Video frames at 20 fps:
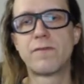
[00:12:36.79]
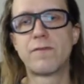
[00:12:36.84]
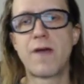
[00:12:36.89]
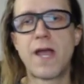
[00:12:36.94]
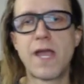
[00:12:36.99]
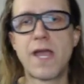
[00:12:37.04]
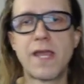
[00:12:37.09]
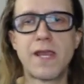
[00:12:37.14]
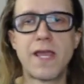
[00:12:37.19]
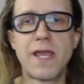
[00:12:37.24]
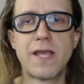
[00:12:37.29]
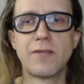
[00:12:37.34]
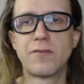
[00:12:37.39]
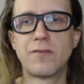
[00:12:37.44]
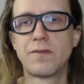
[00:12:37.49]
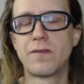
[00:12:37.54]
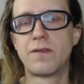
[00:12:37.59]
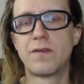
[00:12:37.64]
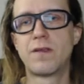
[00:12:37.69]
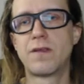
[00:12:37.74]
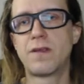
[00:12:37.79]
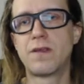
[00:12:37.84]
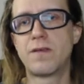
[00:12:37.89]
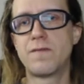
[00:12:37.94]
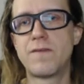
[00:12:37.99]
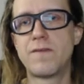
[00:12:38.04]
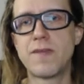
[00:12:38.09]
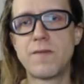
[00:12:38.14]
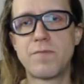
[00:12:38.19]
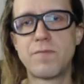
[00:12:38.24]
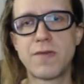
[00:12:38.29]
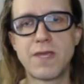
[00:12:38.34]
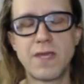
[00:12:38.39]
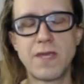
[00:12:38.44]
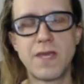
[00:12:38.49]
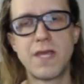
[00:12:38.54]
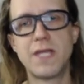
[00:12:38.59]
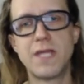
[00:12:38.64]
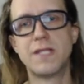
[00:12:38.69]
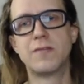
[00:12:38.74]
finance, like
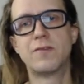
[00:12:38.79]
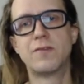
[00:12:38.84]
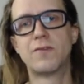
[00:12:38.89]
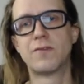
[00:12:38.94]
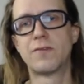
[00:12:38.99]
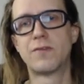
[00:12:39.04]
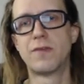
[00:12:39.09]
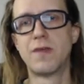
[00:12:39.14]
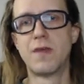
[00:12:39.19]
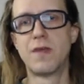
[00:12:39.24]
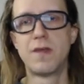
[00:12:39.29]
VPNs,